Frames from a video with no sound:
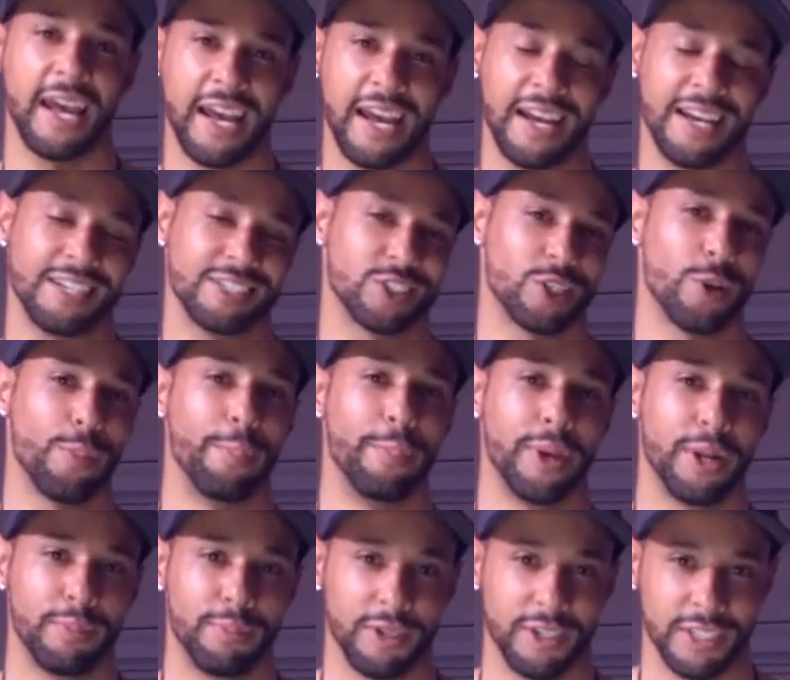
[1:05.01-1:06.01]
As a
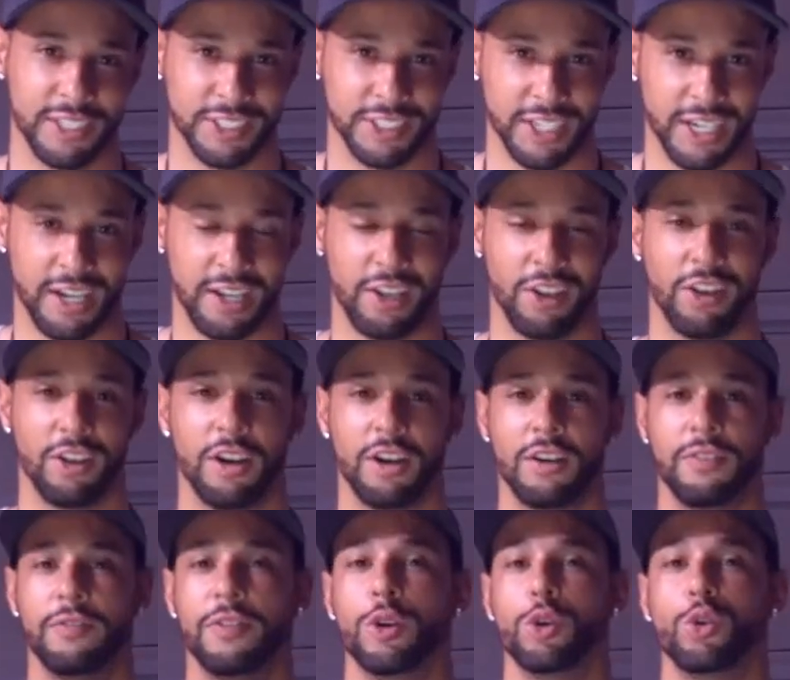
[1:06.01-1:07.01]
minimalist, I
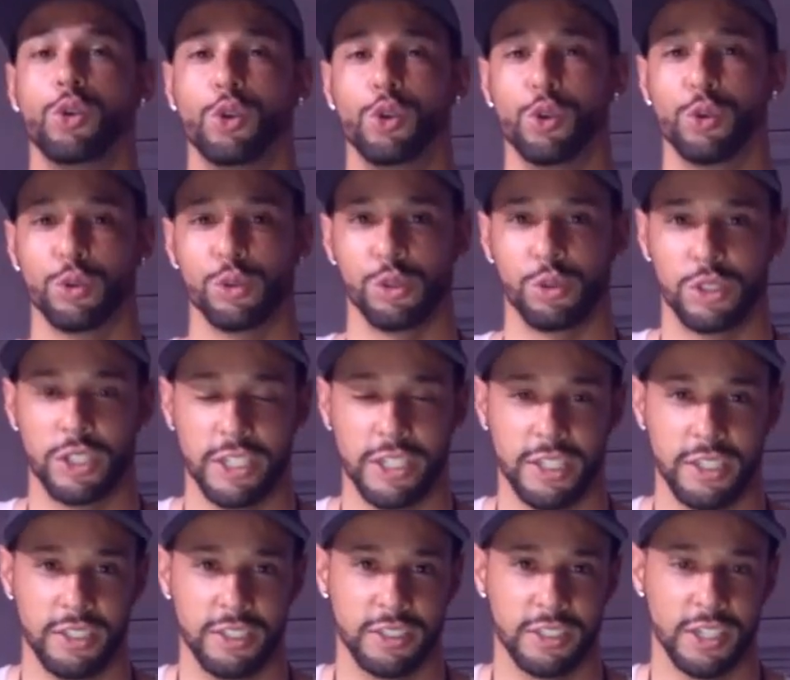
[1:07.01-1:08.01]
love the Google
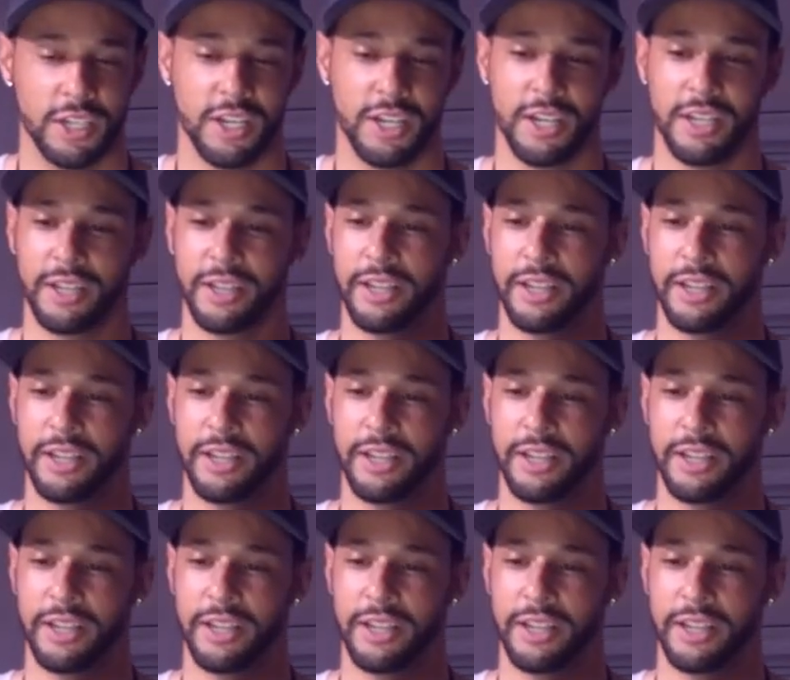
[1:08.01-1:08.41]
Routines.